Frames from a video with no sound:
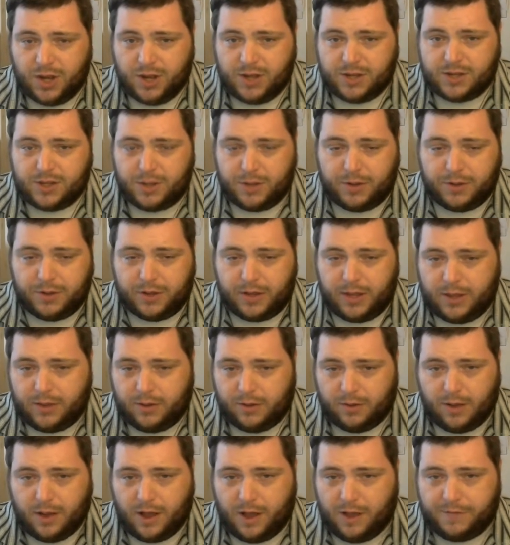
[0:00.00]
Typically,
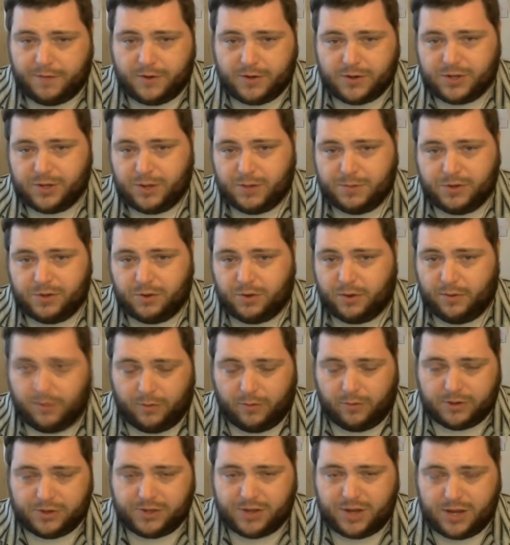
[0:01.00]
they'll offer some sort of
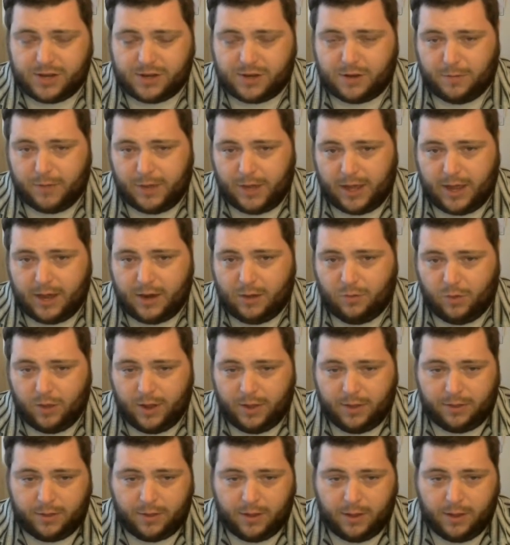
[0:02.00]
receipt to begin
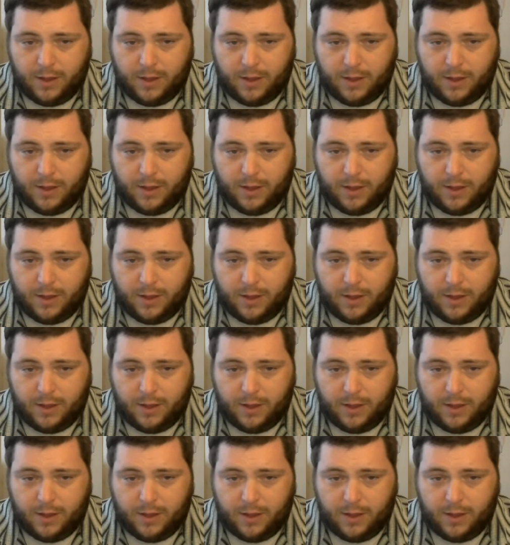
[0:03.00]
with.